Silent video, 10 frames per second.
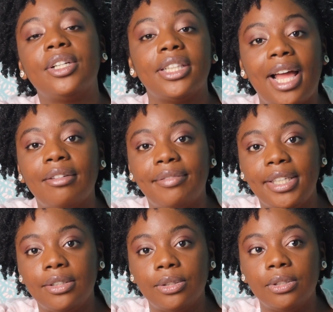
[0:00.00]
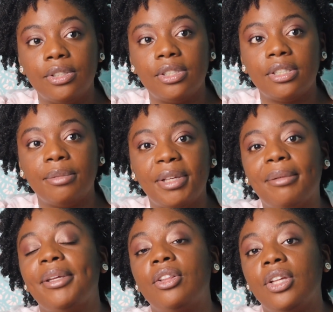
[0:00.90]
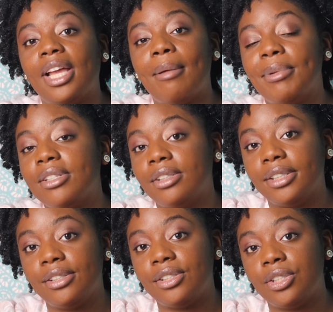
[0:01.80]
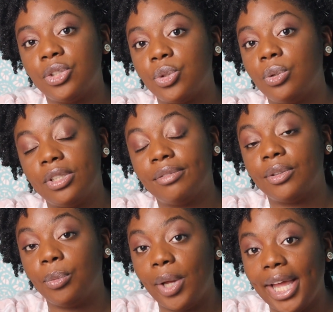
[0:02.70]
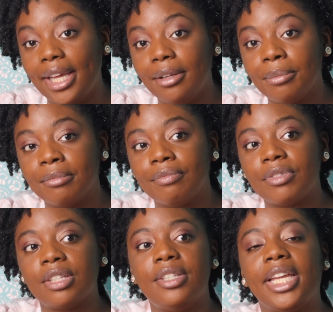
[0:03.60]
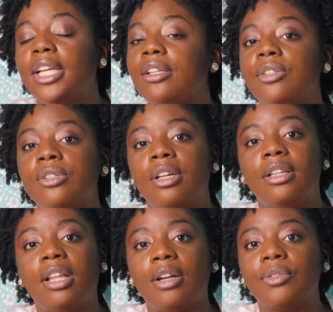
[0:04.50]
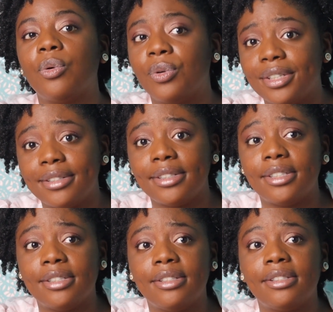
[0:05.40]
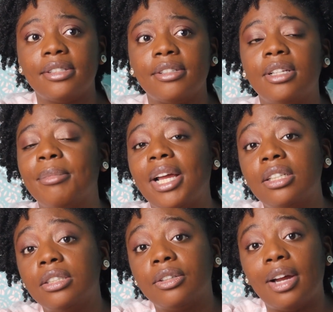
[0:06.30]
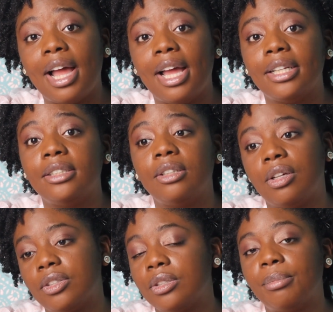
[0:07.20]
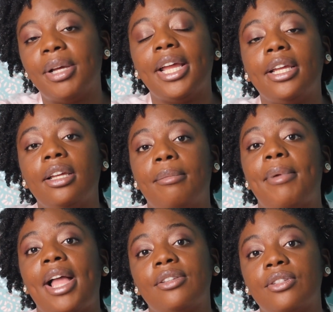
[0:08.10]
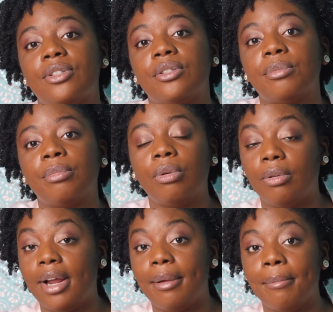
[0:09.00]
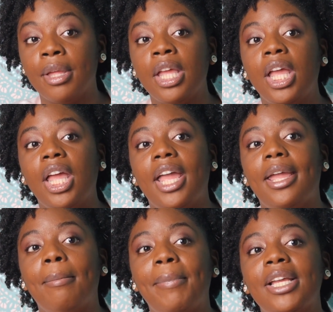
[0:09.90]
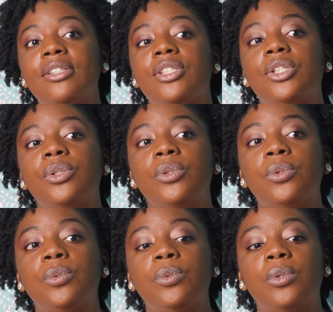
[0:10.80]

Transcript: that field made me look at mental illness in a total different way. Taking a lot of courses in my undergrad and also my master's program, it makes you,